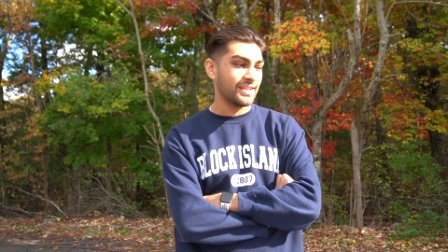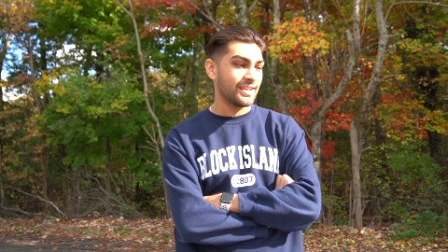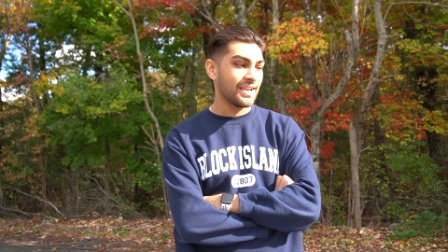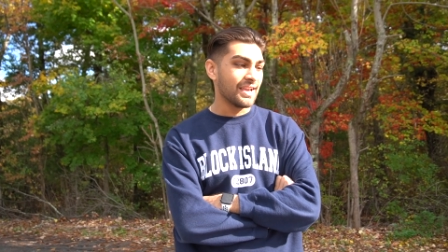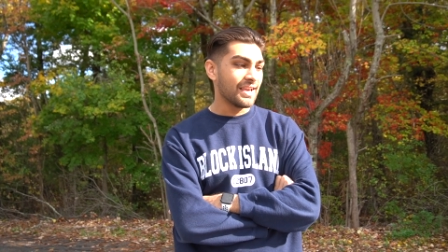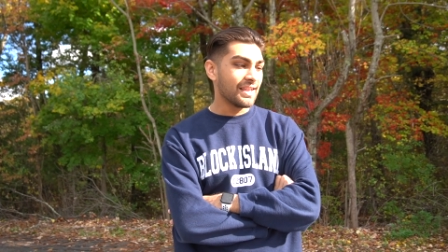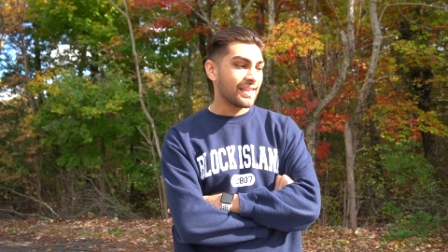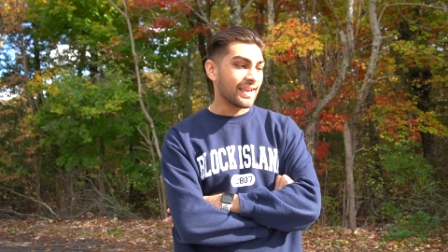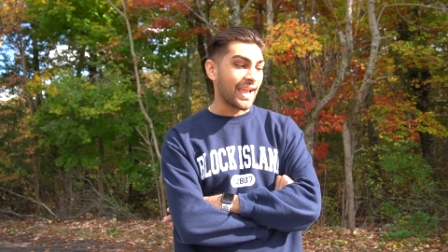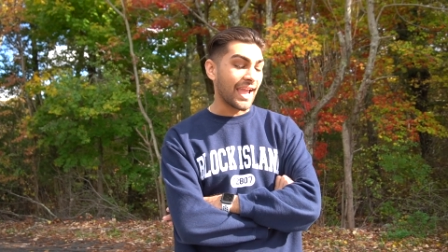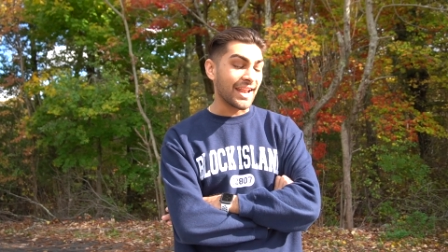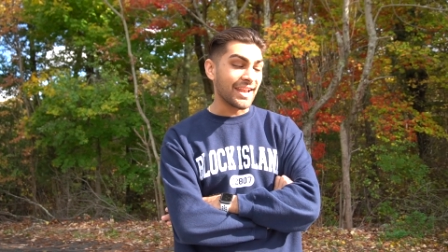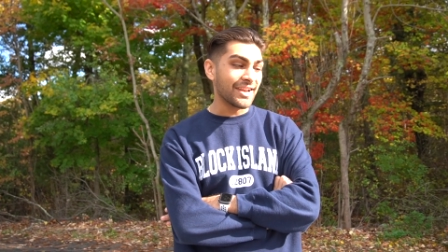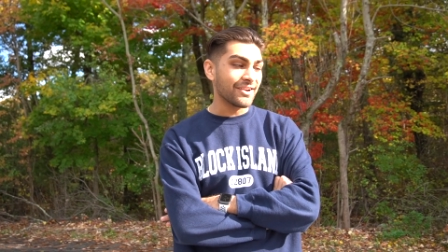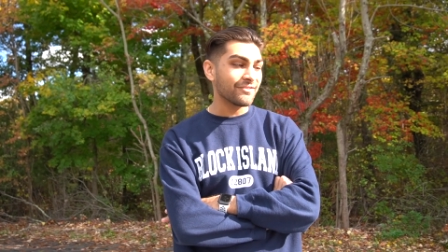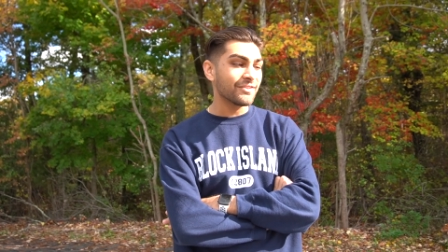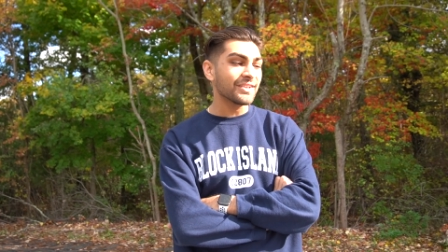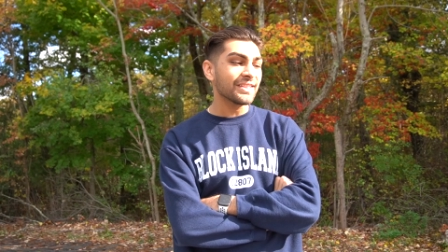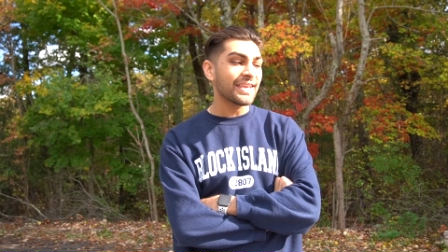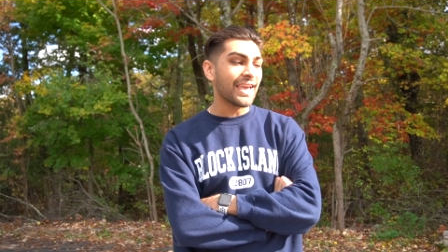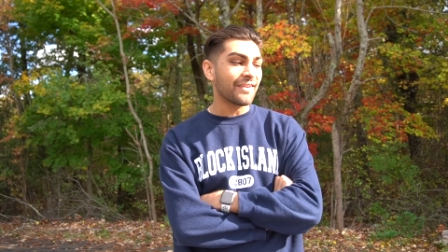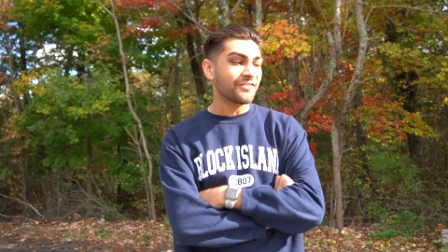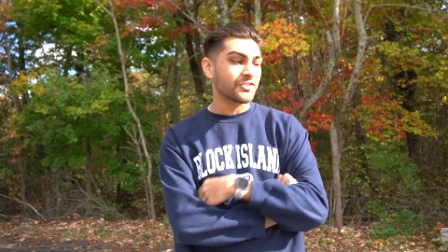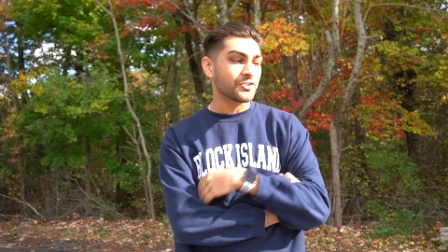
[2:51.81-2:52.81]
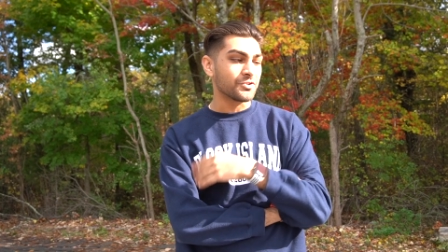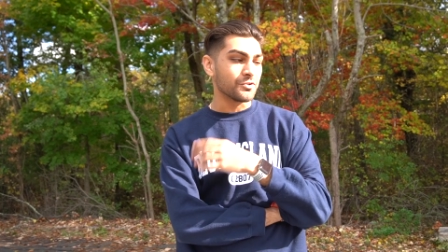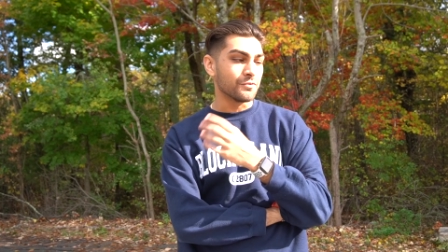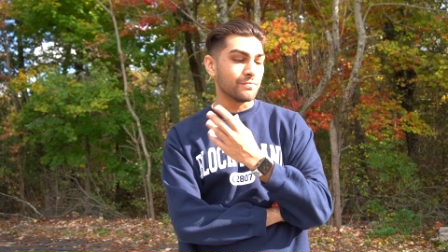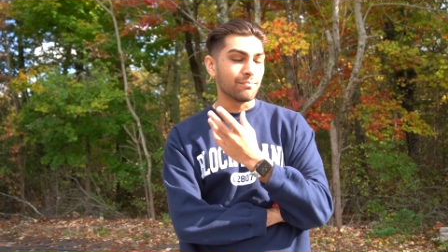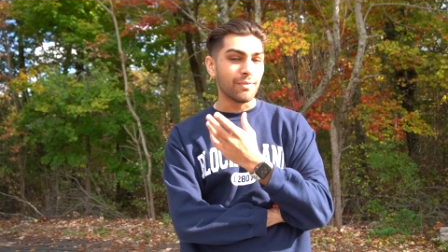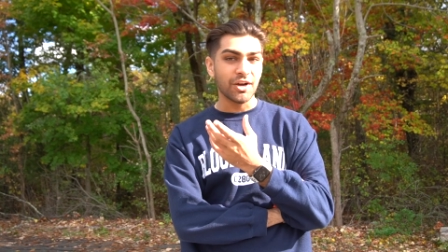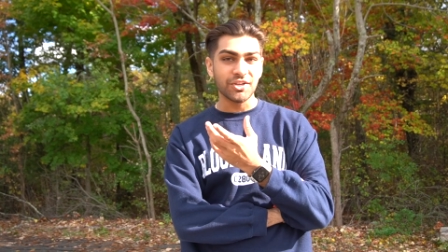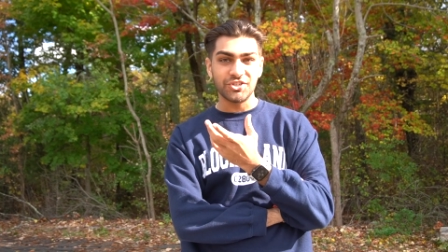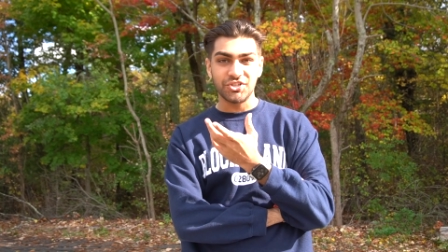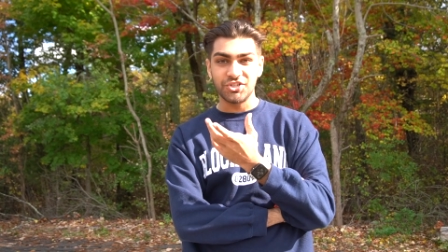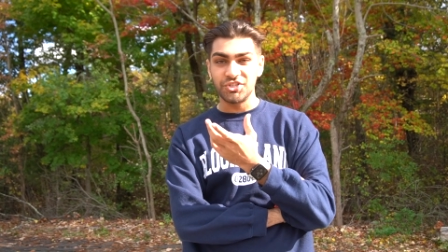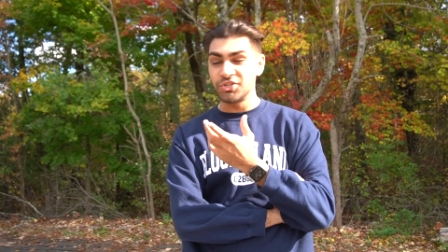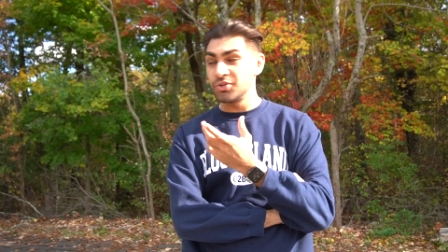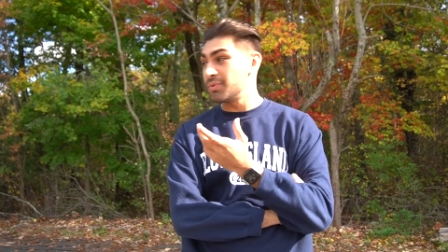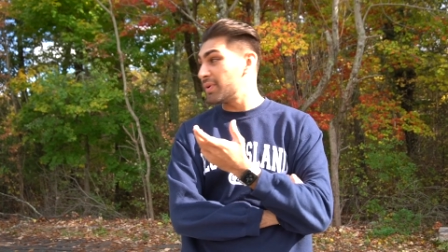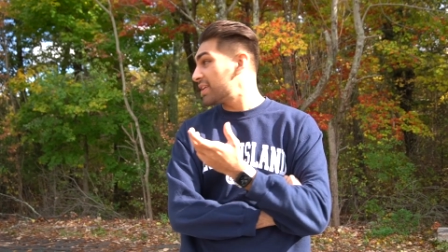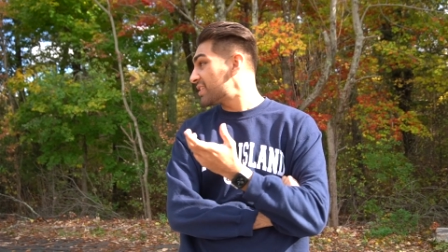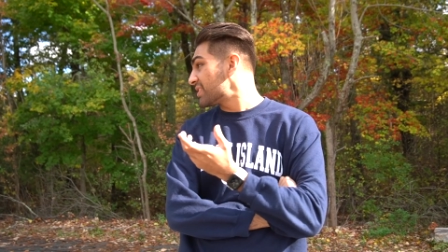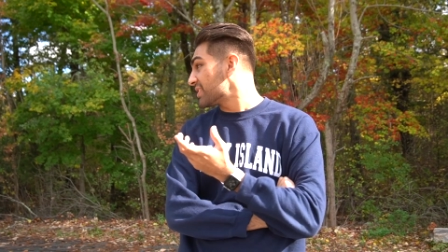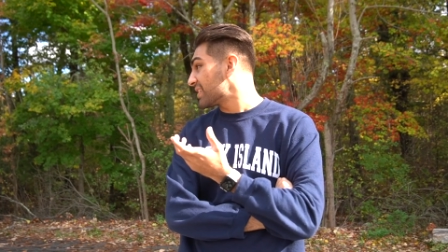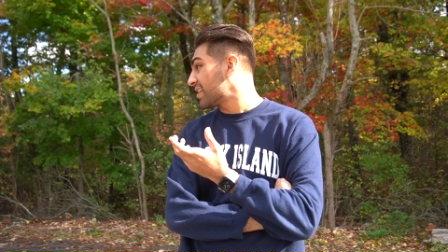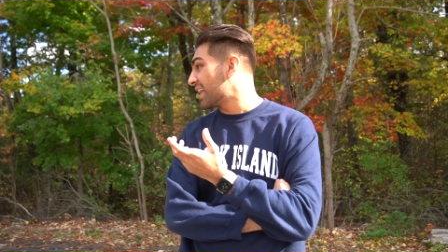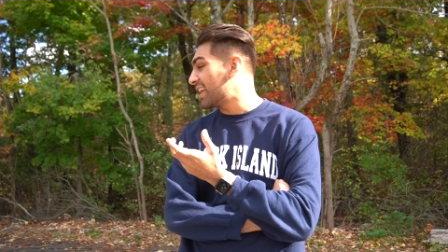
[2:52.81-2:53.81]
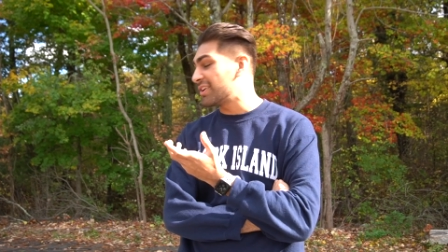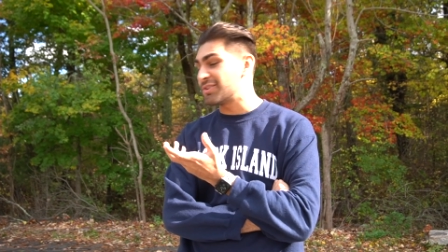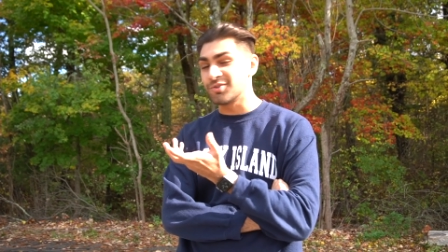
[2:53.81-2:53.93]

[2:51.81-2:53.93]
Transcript: Like I didn't really have to do much to it to get